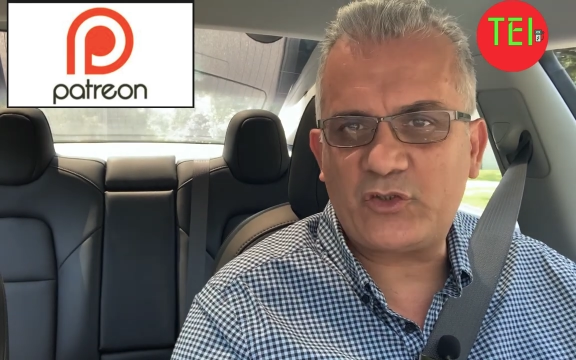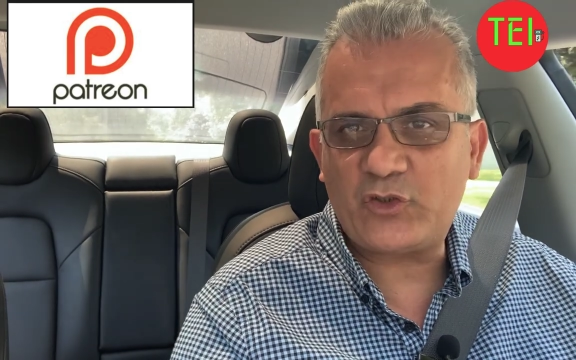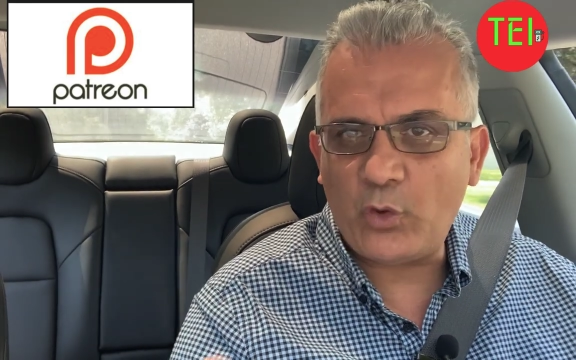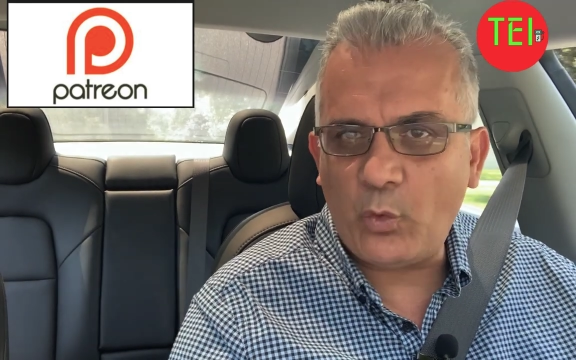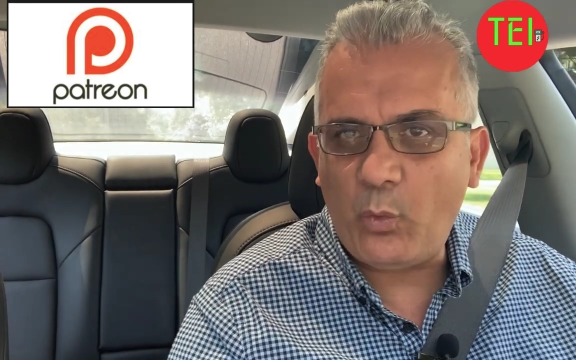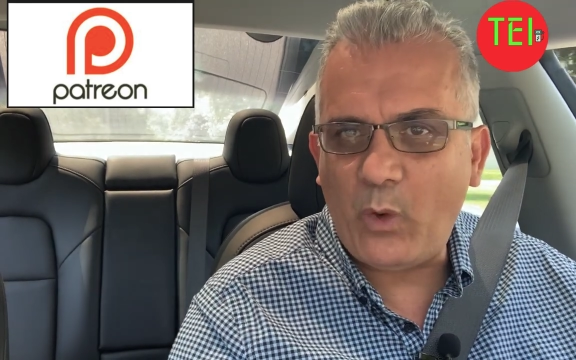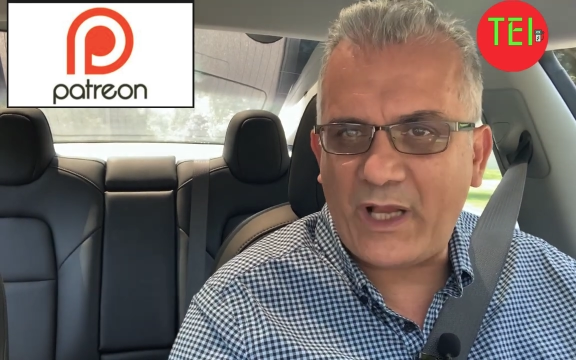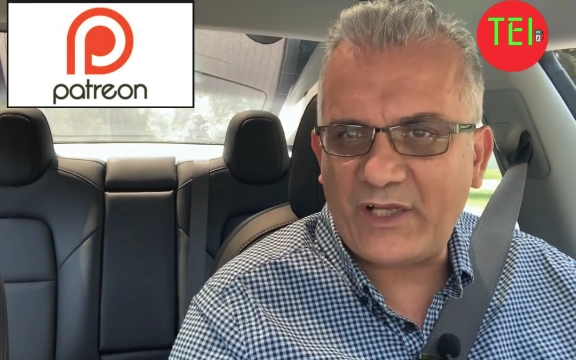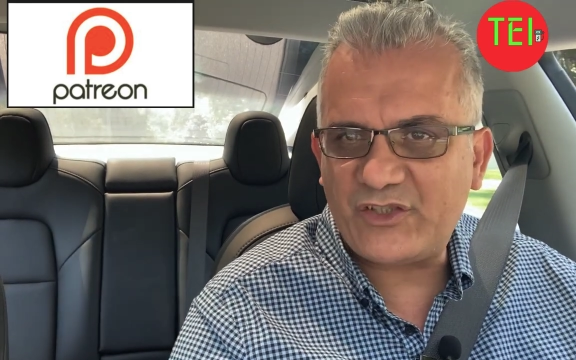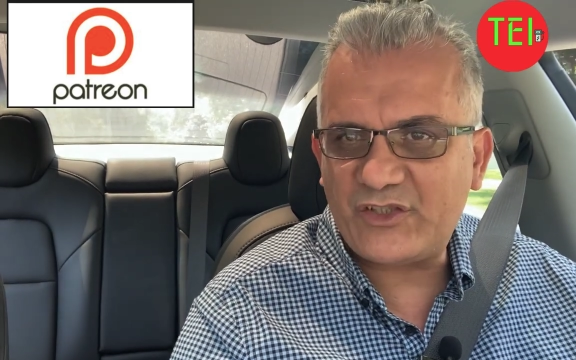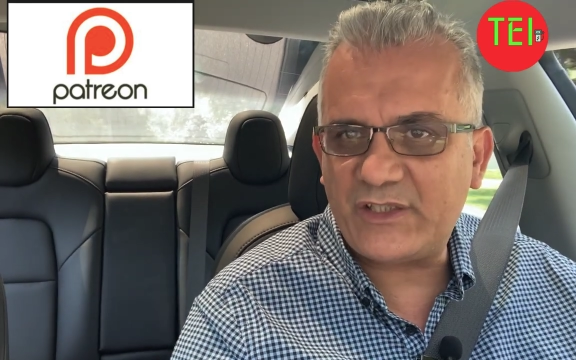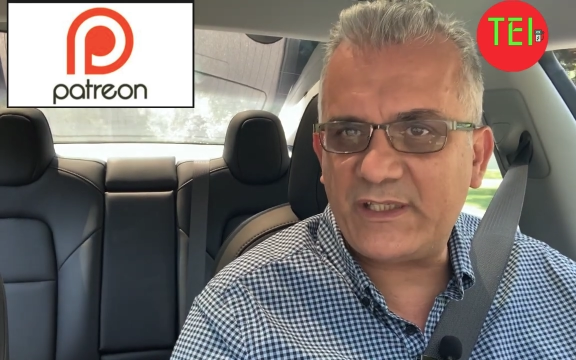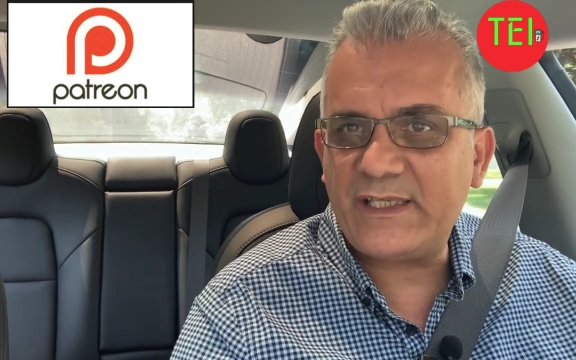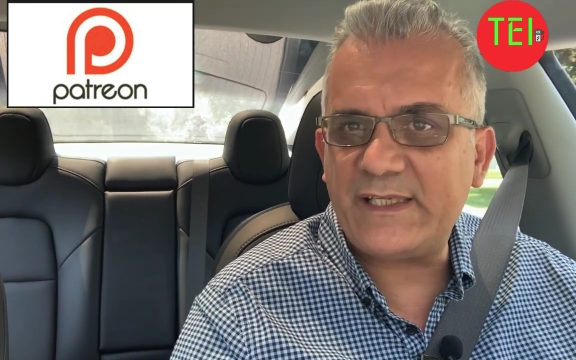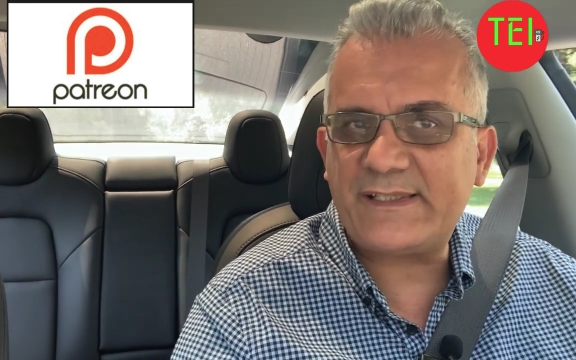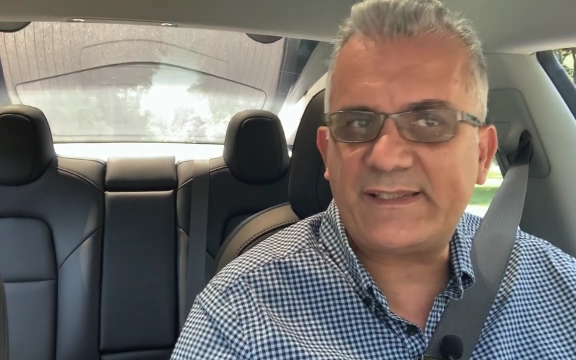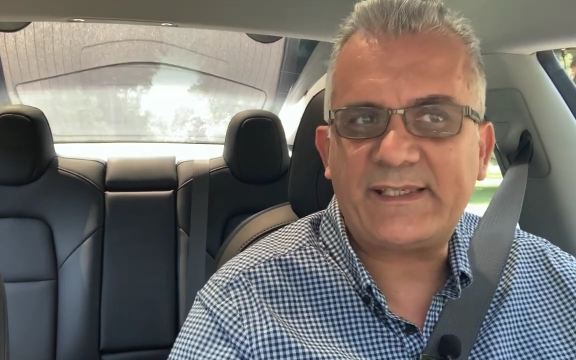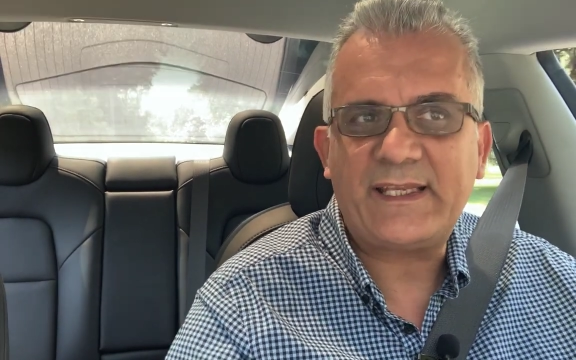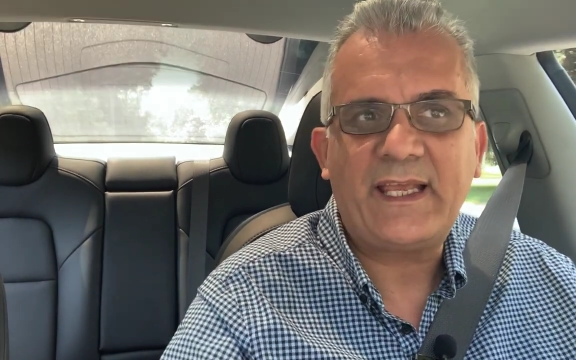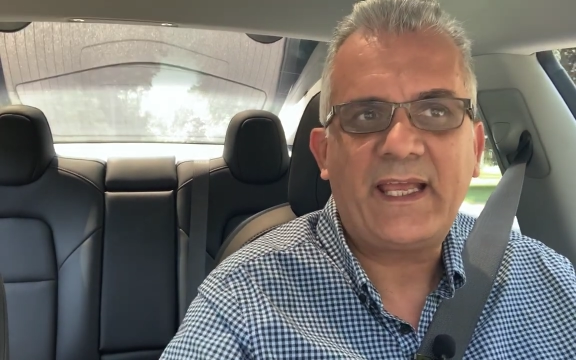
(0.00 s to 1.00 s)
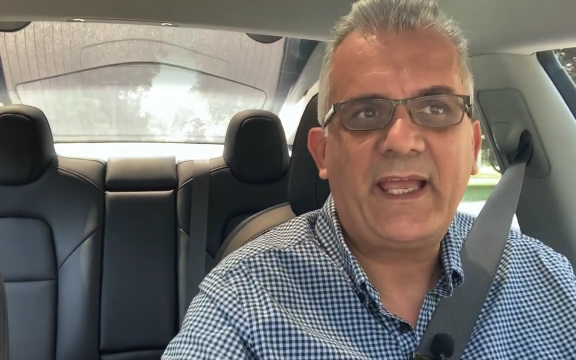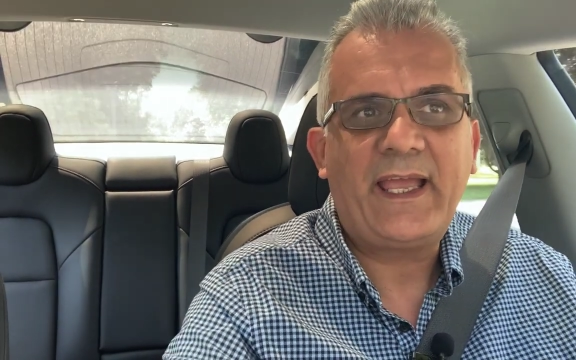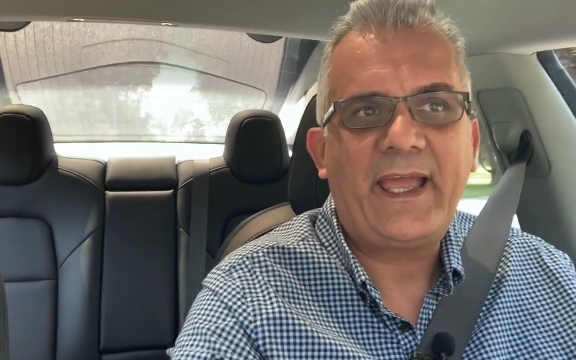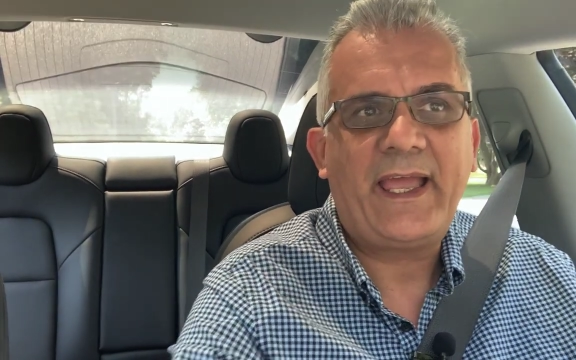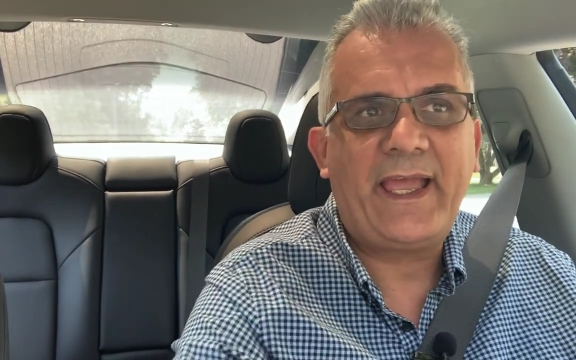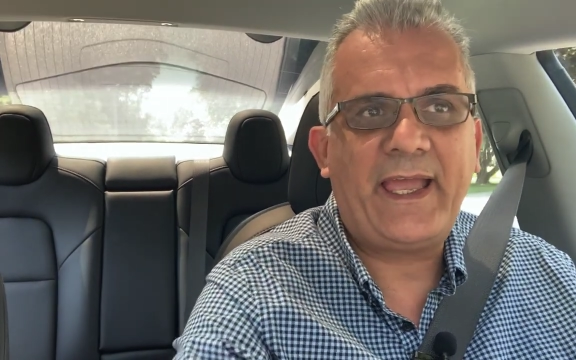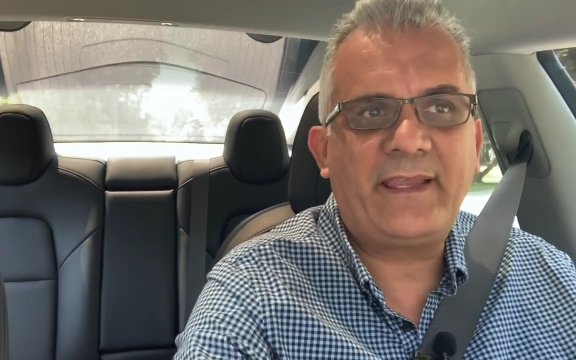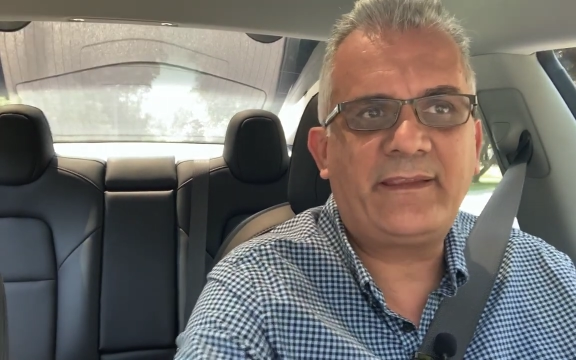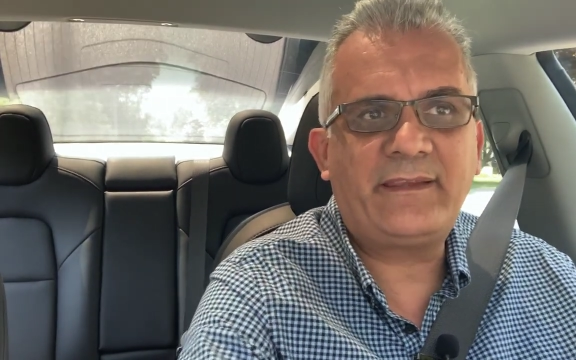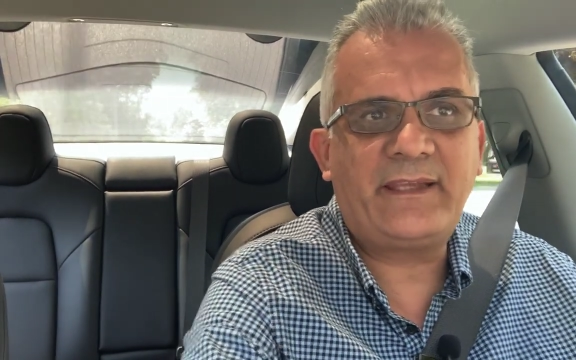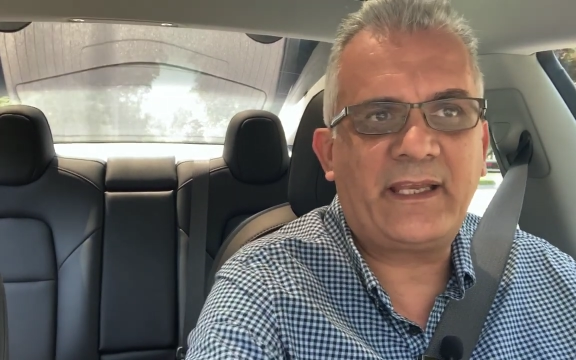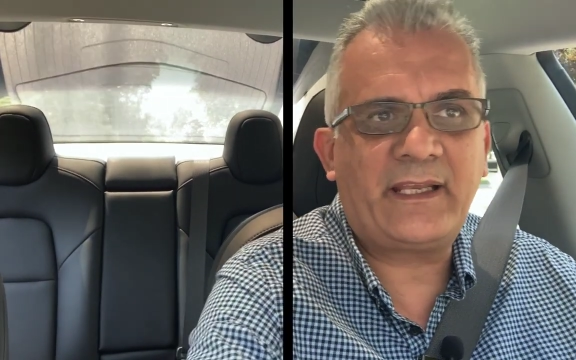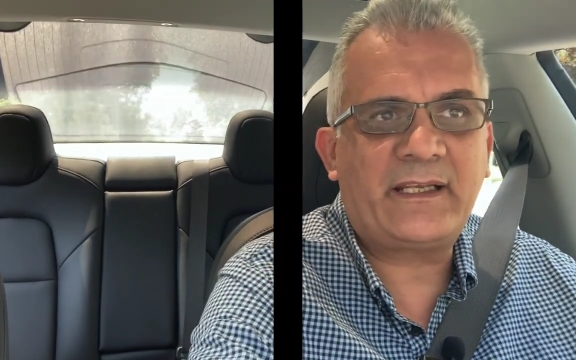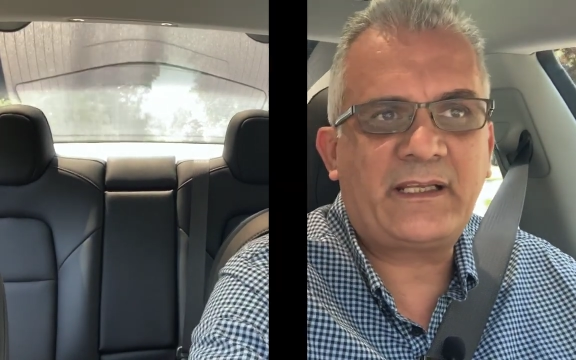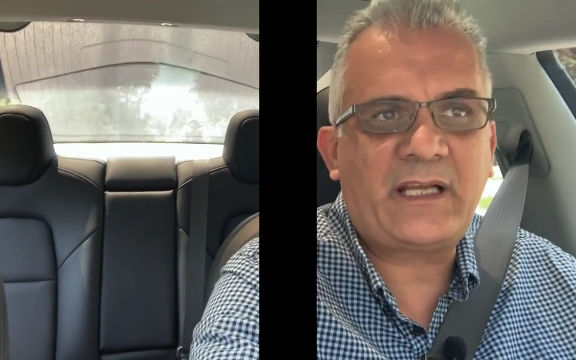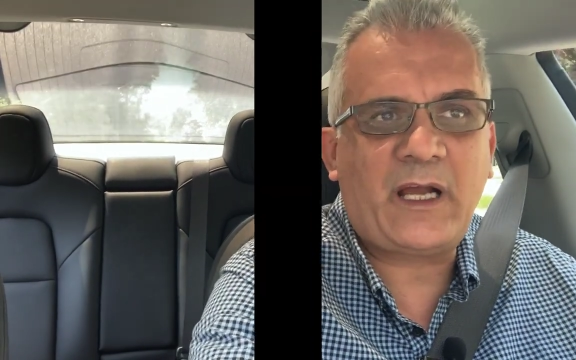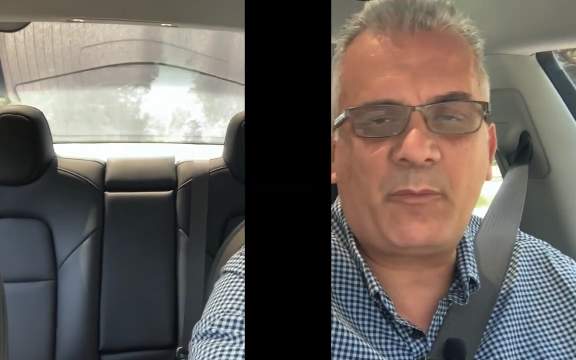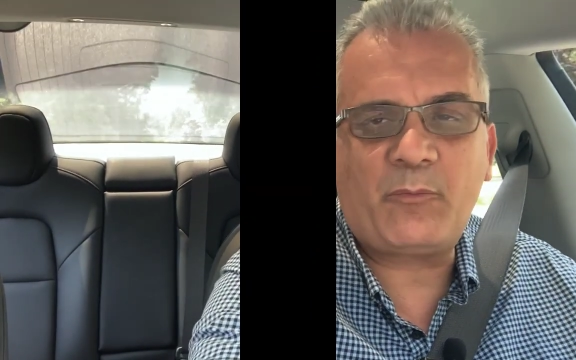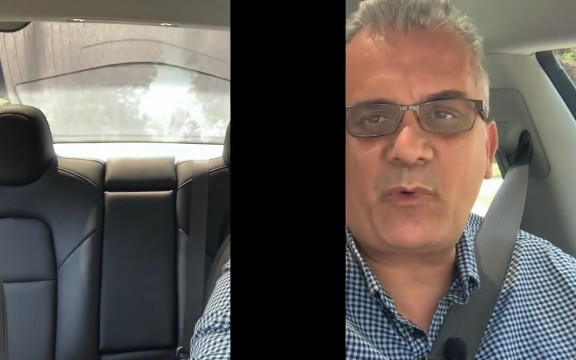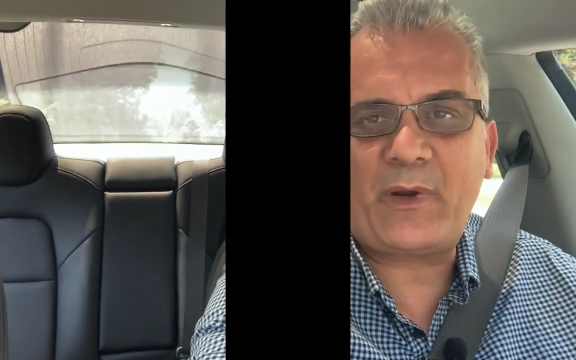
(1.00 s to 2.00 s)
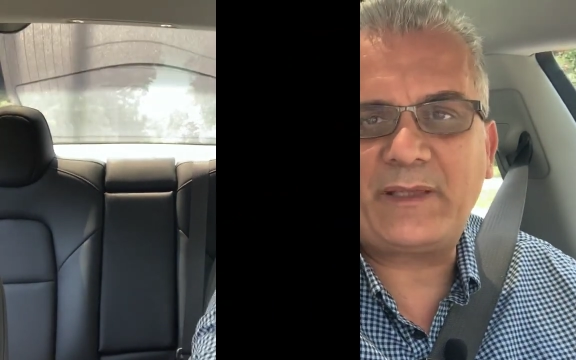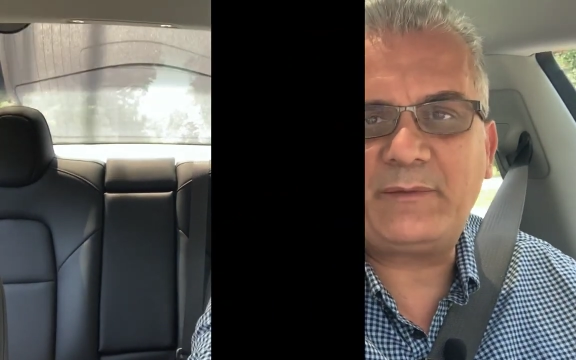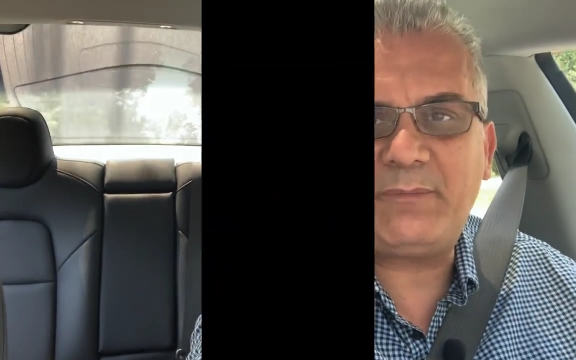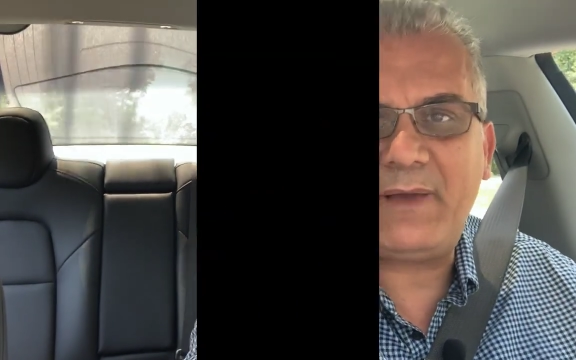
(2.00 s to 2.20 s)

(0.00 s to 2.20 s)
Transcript: So watch this and then come right